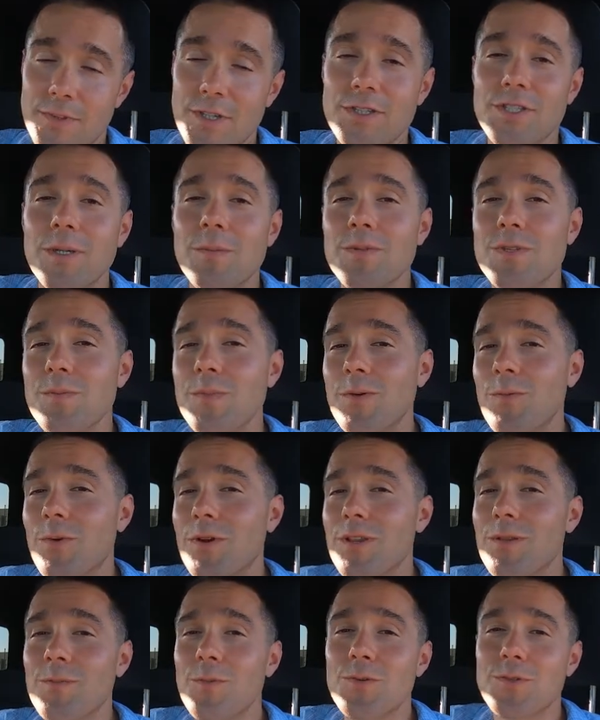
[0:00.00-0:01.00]
This seems to be
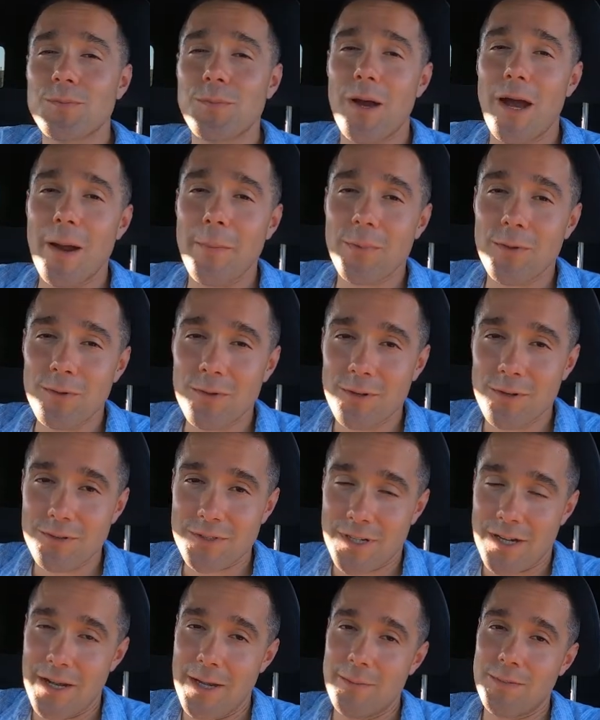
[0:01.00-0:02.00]
one of the most popular
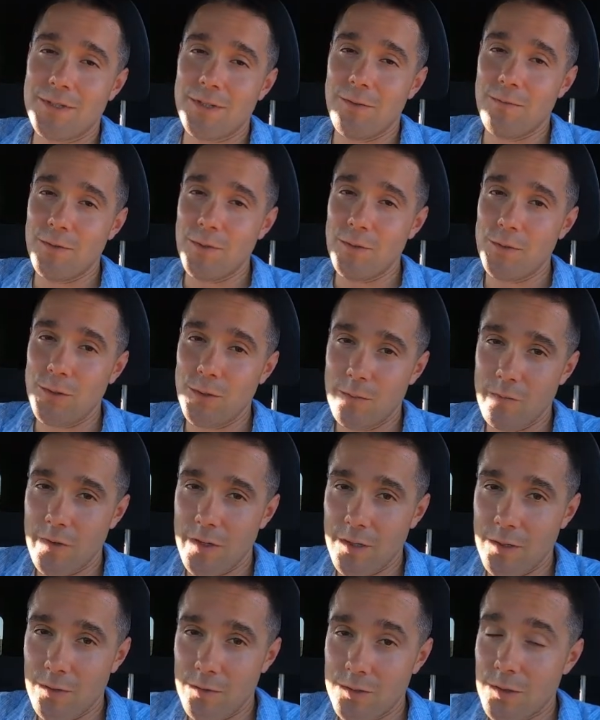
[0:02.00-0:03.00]
types of YouTube
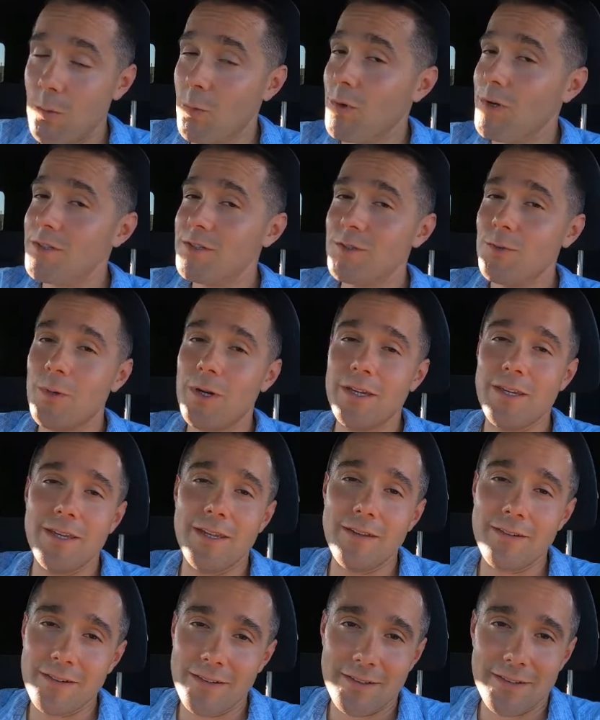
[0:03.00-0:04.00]
videos. What do I
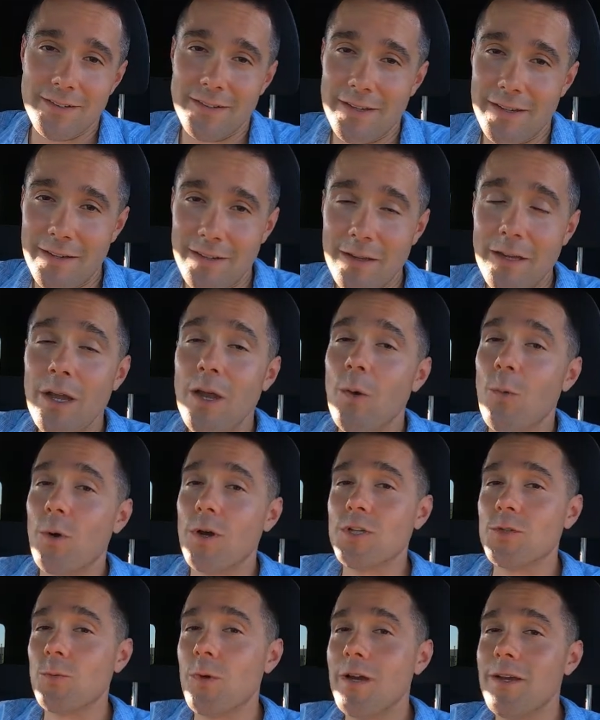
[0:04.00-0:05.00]
eat in a day?
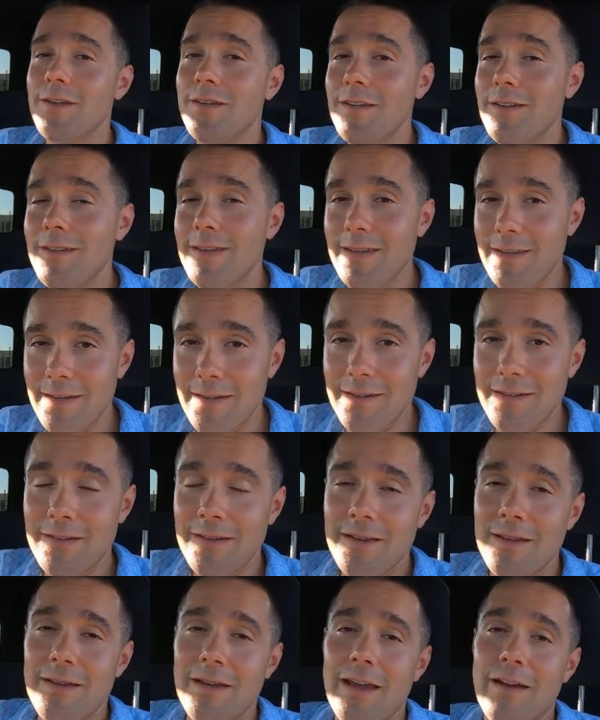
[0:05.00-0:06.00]
What do I eat
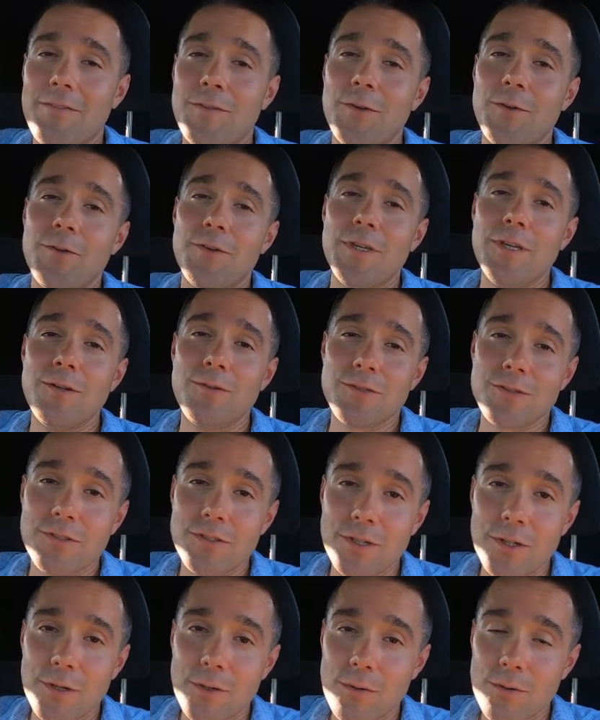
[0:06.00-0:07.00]
after years
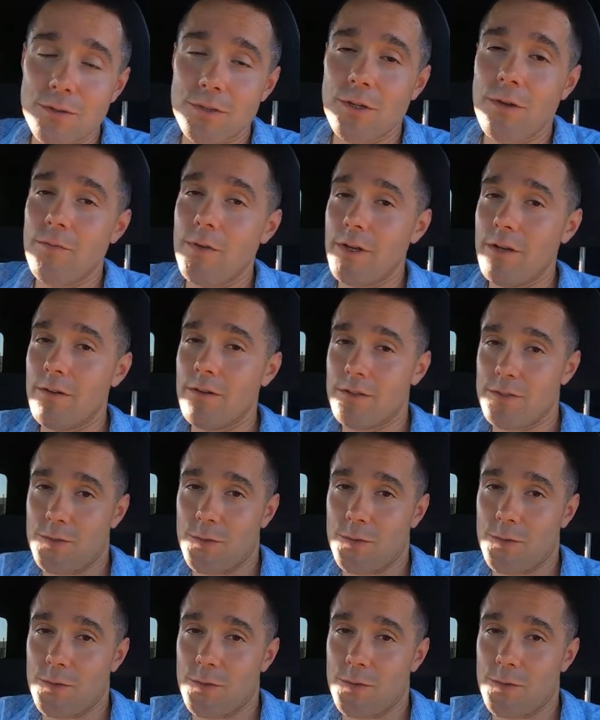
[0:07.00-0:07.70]
and years of eating